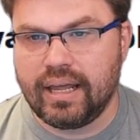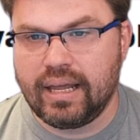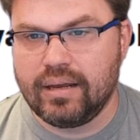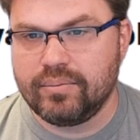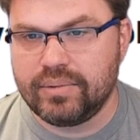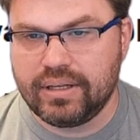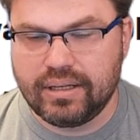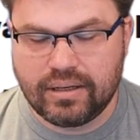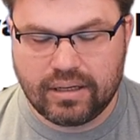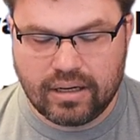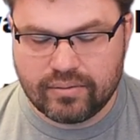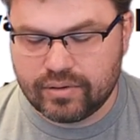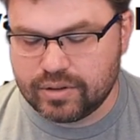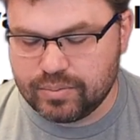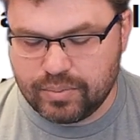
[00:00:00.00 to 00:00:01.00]
A M D
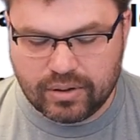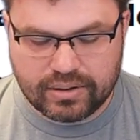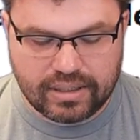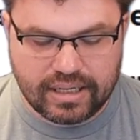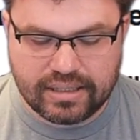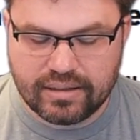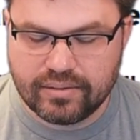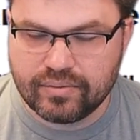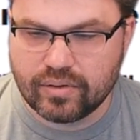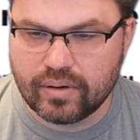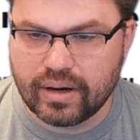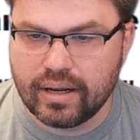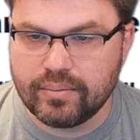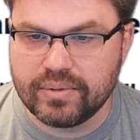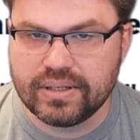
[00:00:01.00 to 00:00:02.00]
coverage part that I did for A M